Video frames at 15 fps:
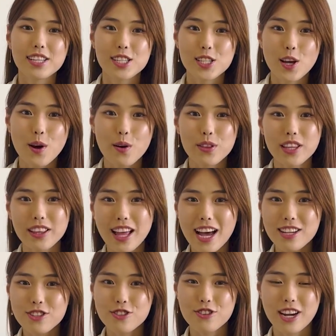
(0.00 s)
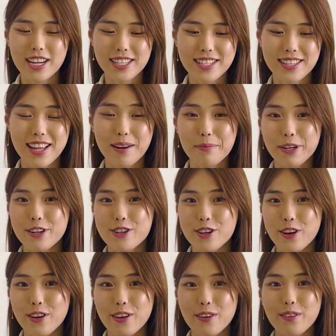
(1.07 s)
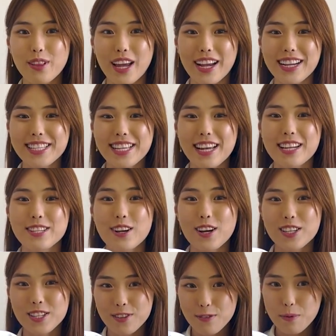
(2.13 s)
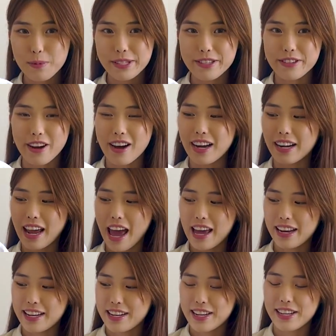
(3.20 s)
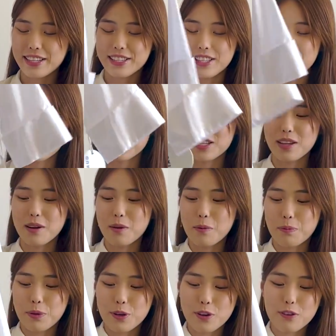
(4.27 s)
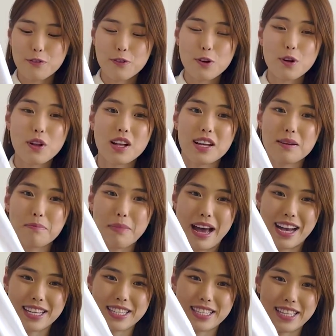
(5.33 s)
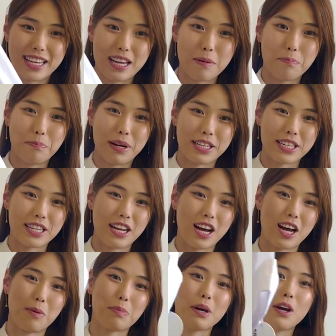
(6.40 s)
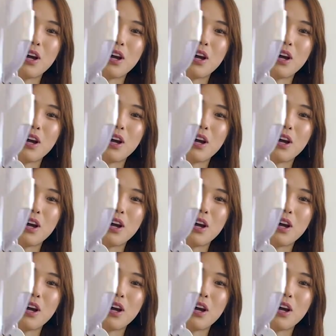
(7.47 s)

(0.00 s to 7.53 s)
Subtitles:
So the last dress that I'm going to show you, like I said, is also from Staud, and it is this beautiful maxi button-up